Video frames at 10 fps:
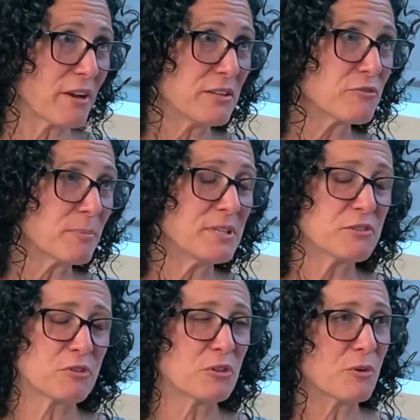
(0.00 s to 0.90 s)
right? right? From a
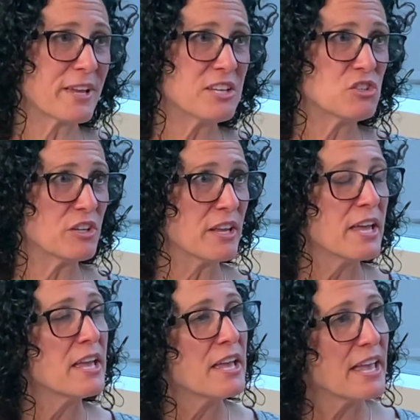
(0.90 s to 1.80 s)
different location.
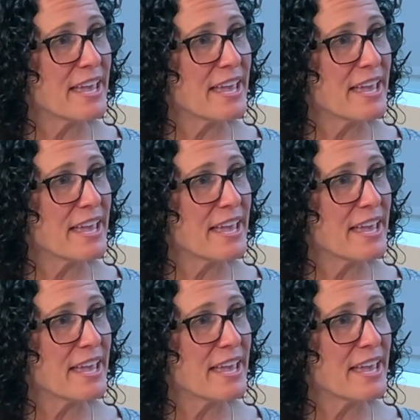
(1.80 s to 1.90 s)
Yeah.